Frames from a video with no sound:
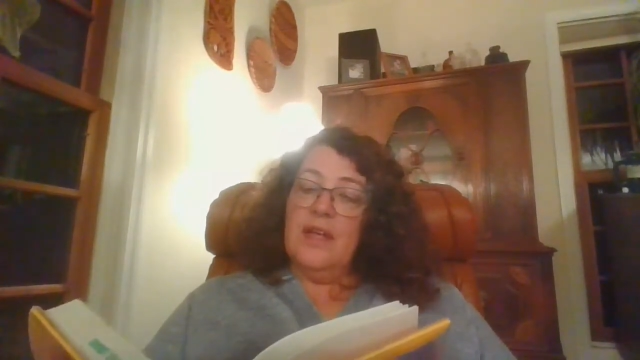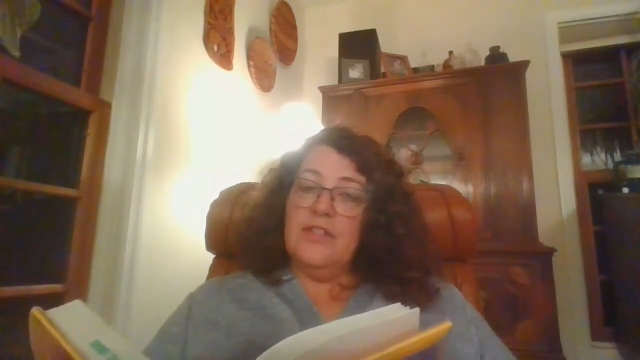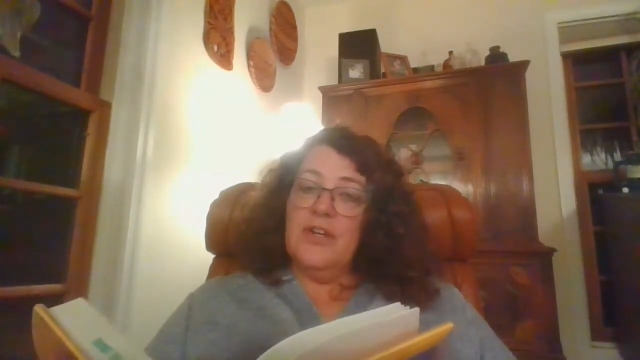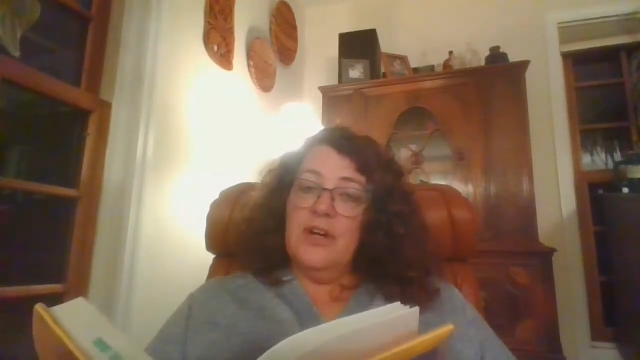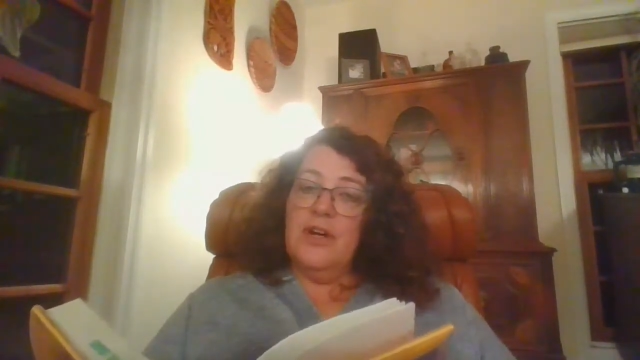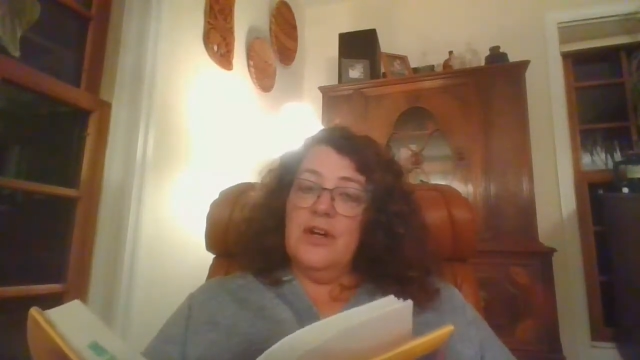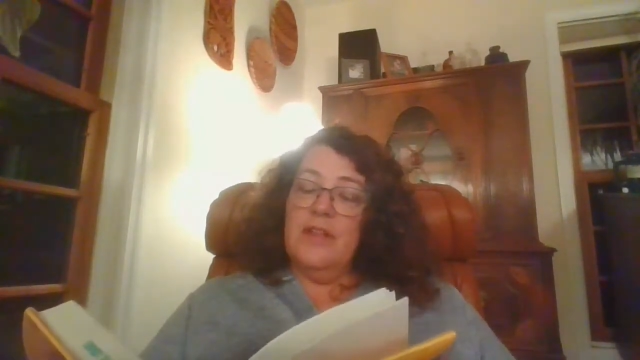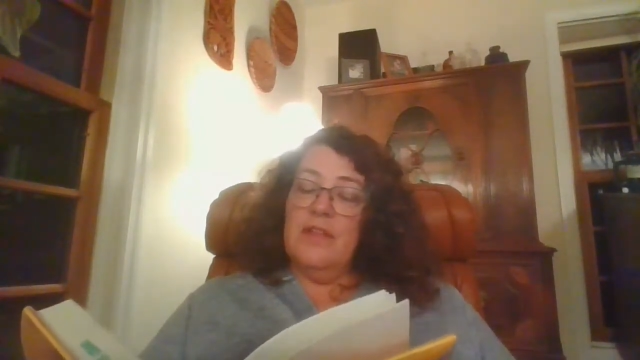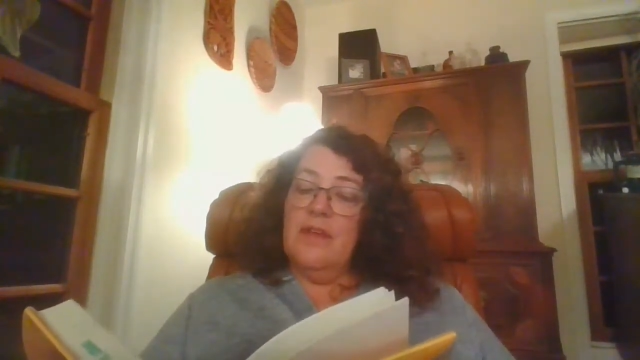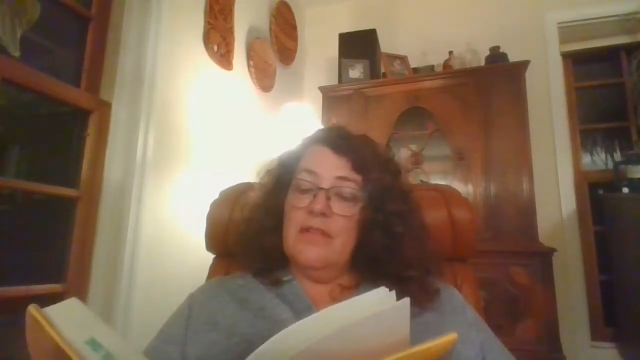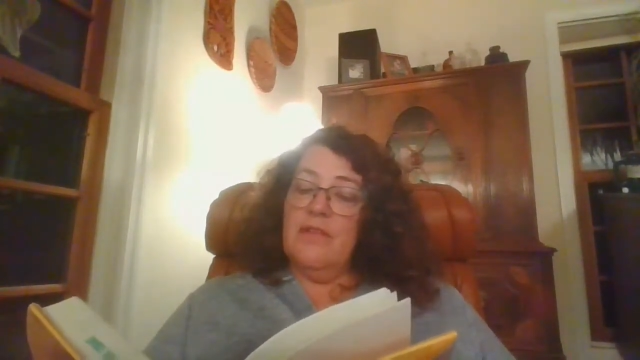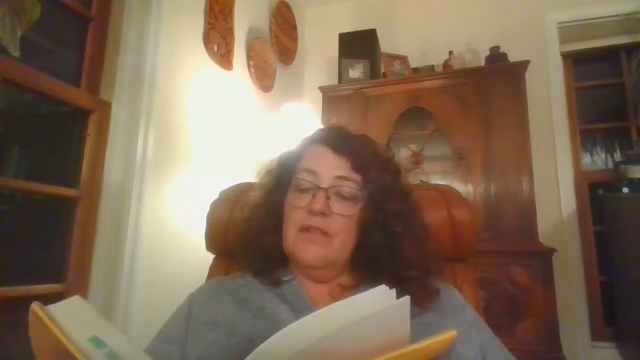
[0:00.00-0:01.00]
I turn in
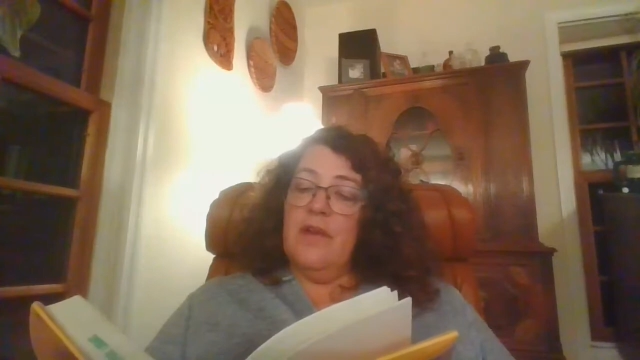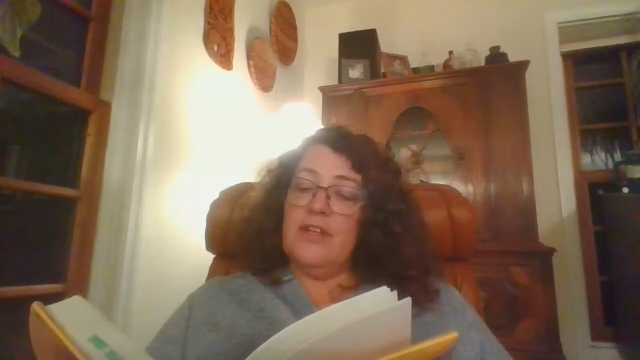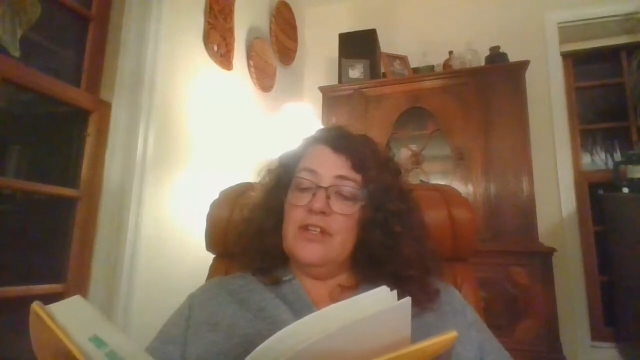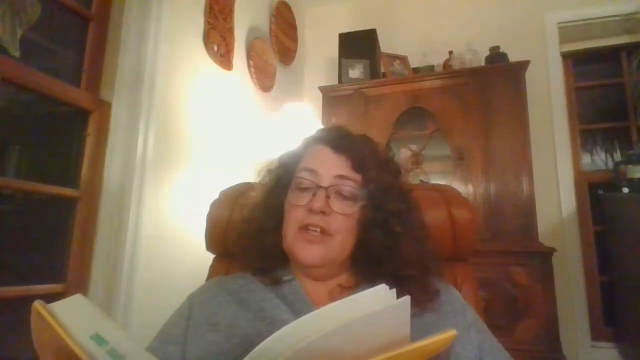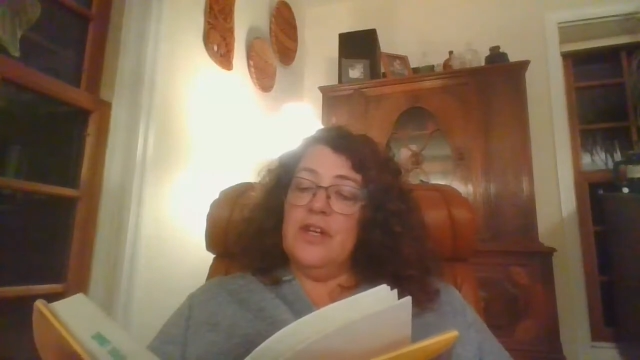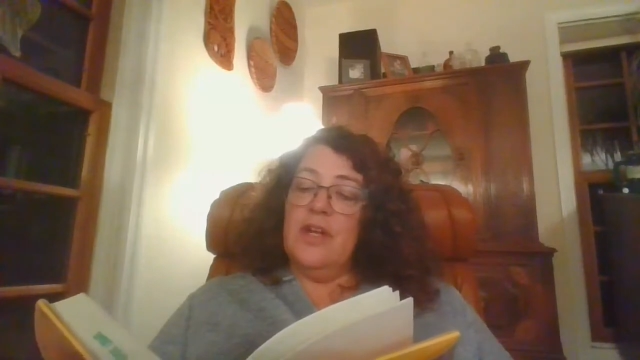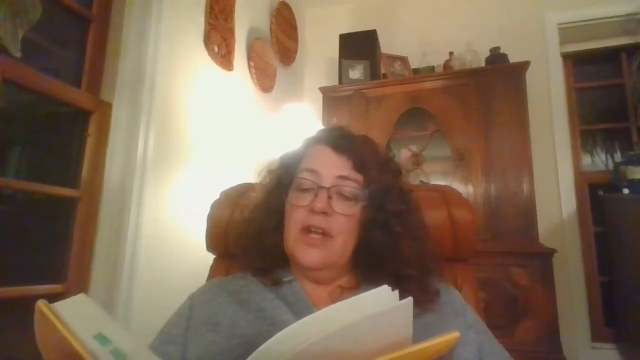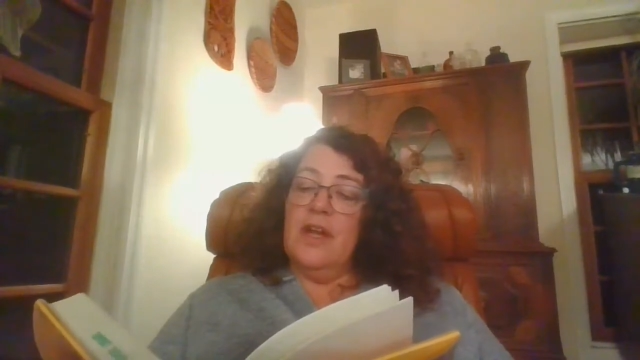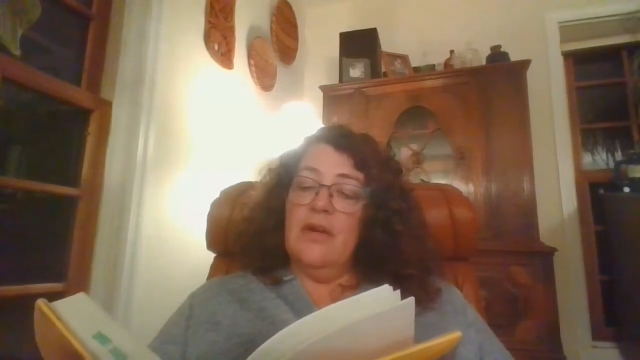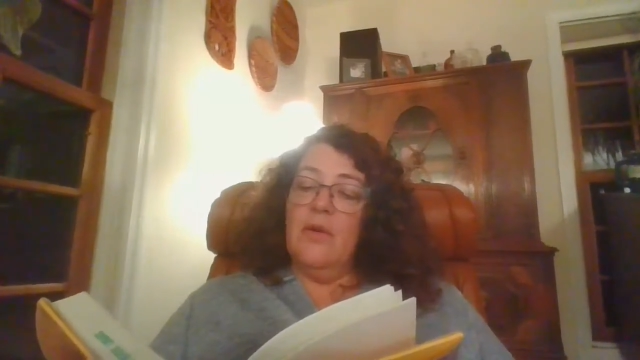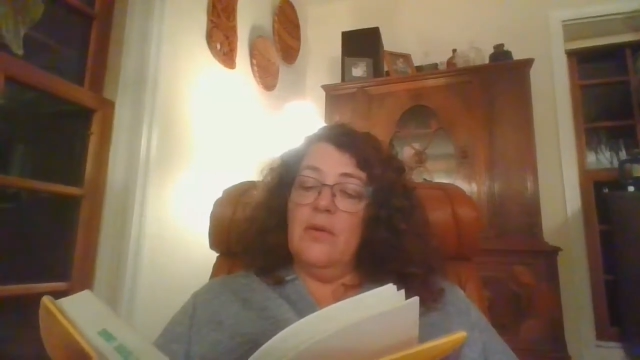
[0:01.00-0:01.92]
the other direction, and an